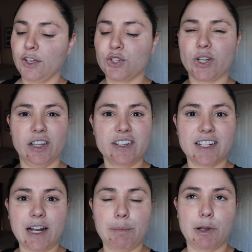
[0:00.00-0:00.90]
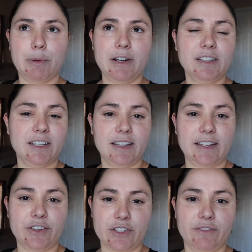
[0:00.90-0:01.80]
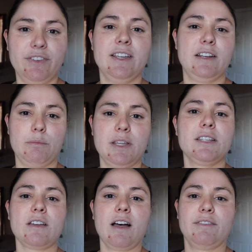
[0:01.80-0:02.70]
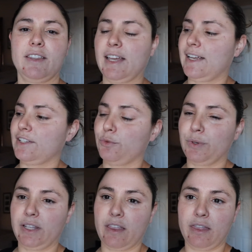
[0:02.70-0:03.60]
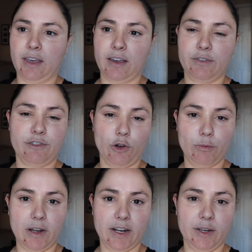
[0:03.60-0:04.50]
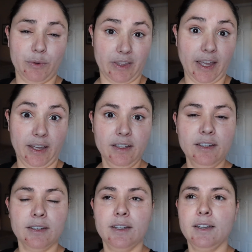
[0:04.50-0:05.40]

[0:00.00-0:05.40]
So I looked it up and apparently like there's a Vietnamese coffee that has a really thick foam on it with egg.